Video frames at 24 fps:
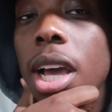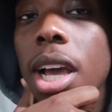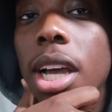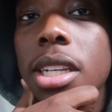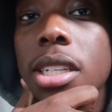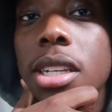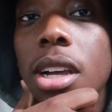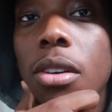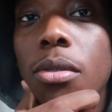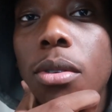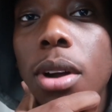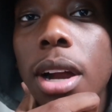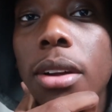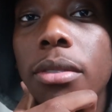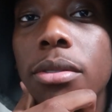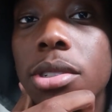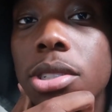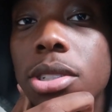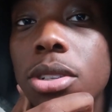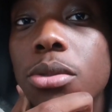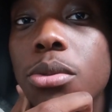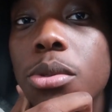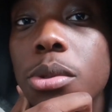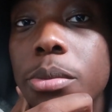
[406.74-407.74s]
That's our
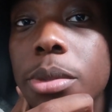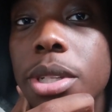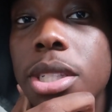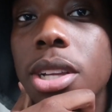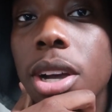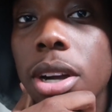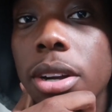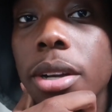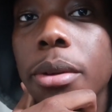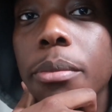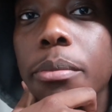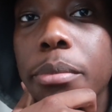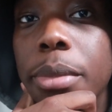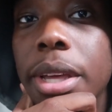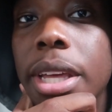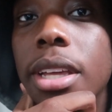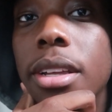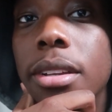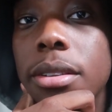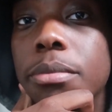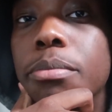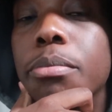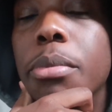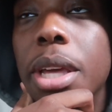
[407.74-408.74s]
rival, so we be talking
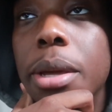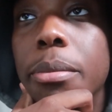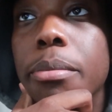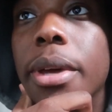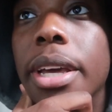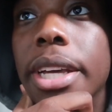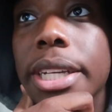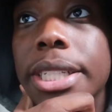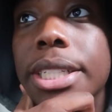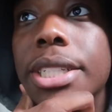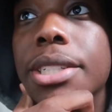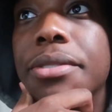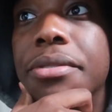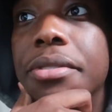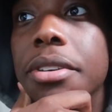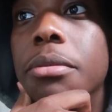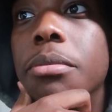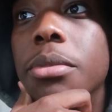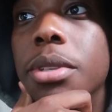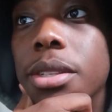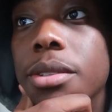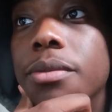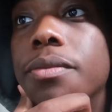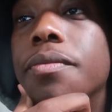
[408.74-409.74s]
big mess, you
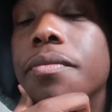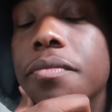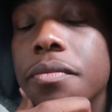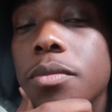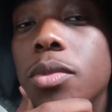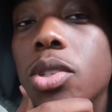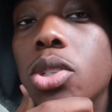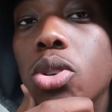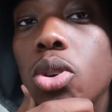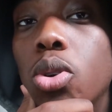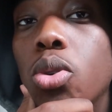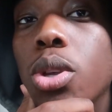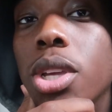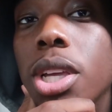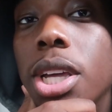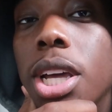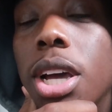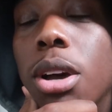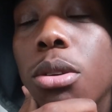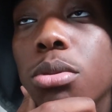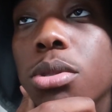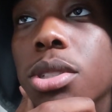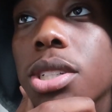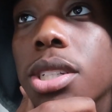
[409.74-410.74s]
feel me? So
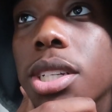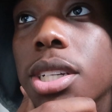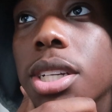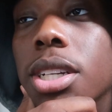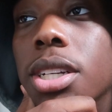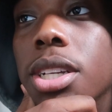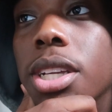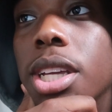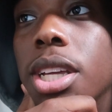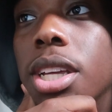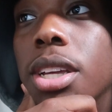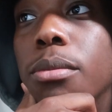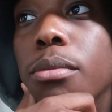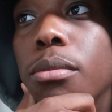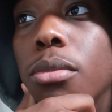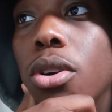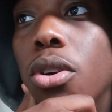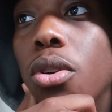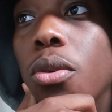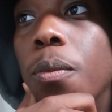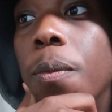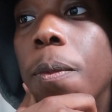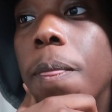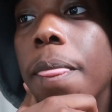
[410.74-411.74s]
yeah, that was a good game,
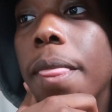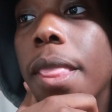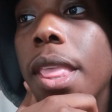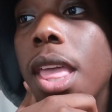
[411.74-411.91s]
bro.